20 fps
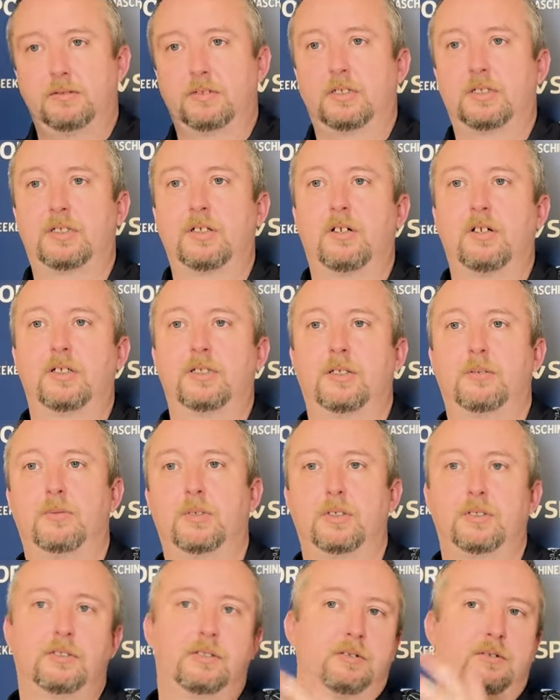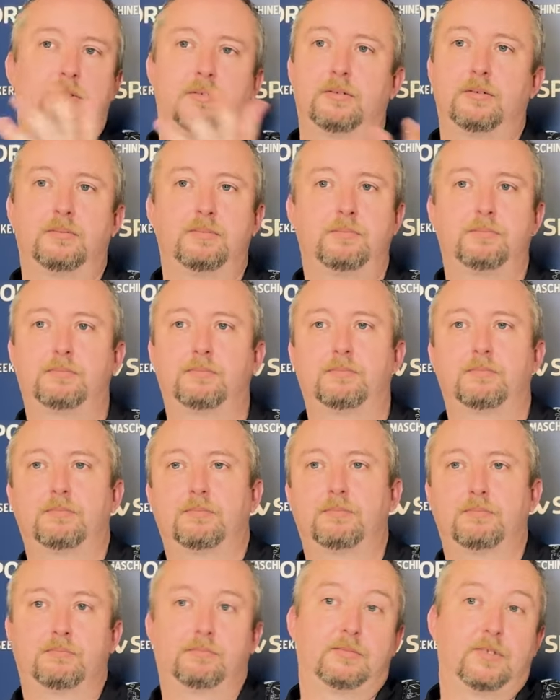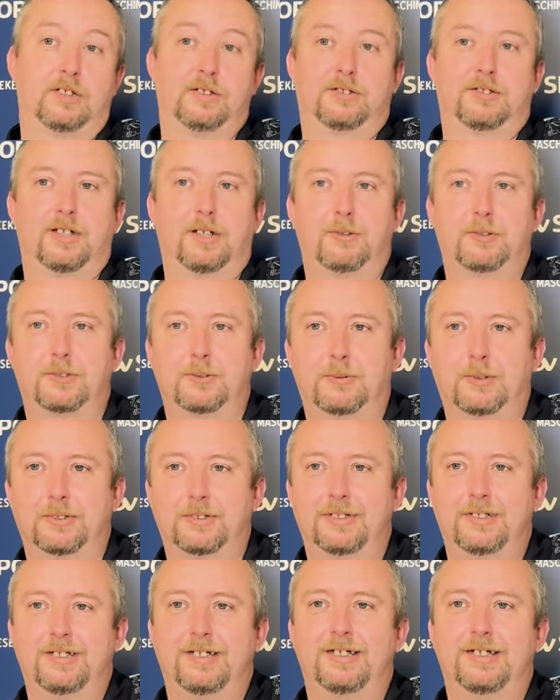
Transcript: as high as I want or as low as I want.